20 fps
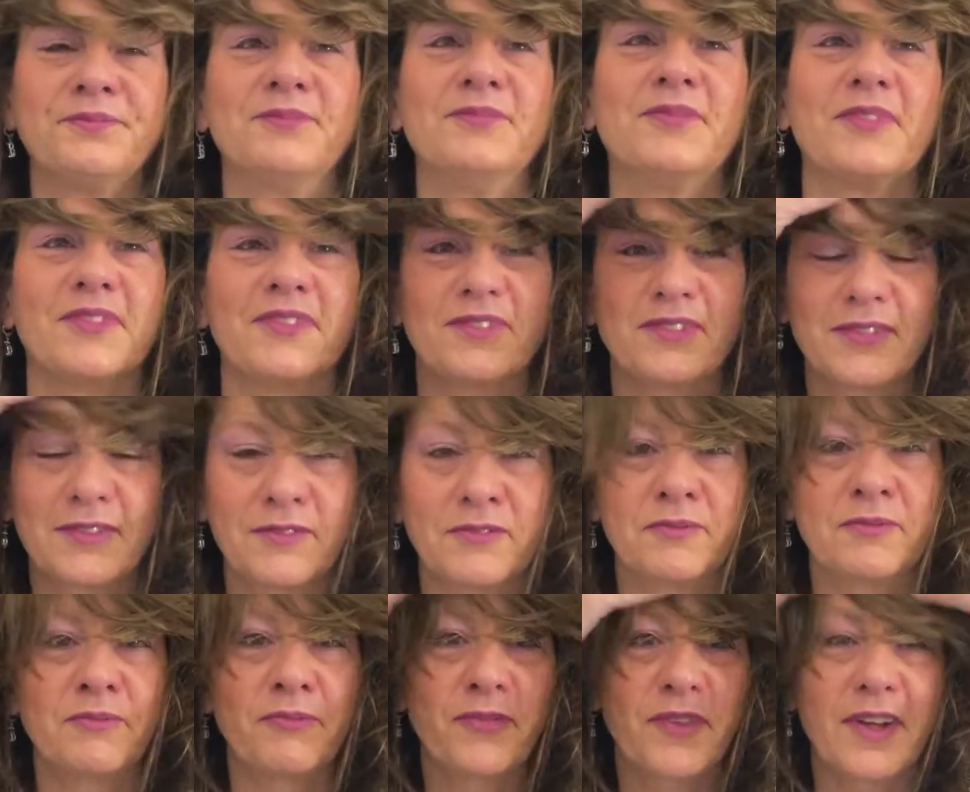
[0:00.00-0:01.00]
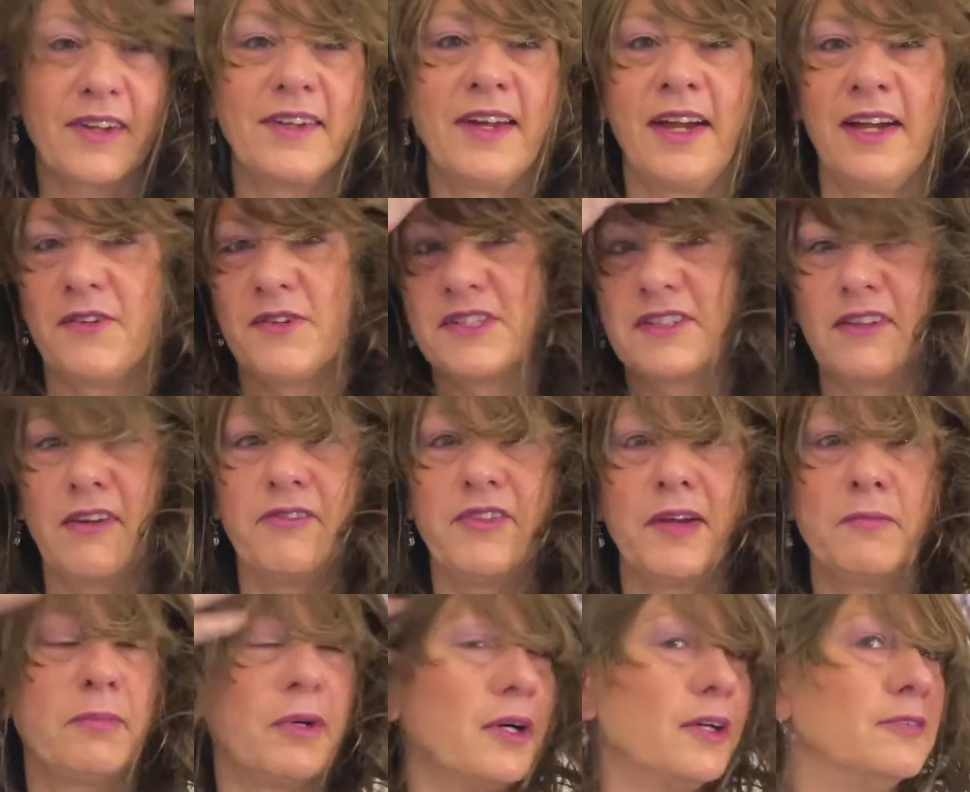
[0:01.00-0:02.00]
I always love
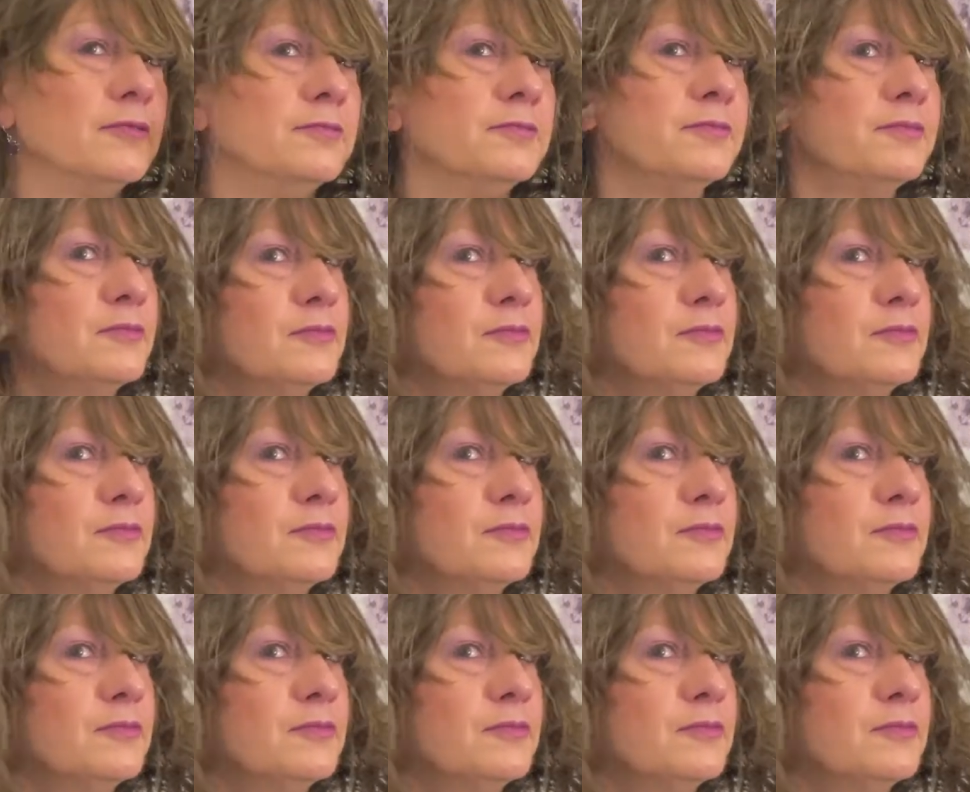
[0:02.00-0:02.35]
that part.